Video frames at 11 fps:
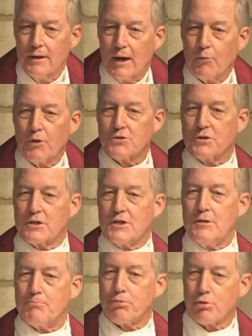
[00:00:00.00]
I want you to
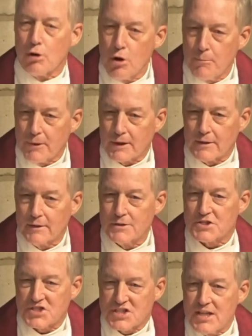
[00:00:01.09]
keep probing,
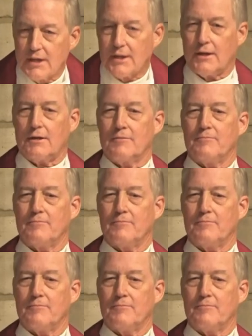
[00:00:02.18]
seeking.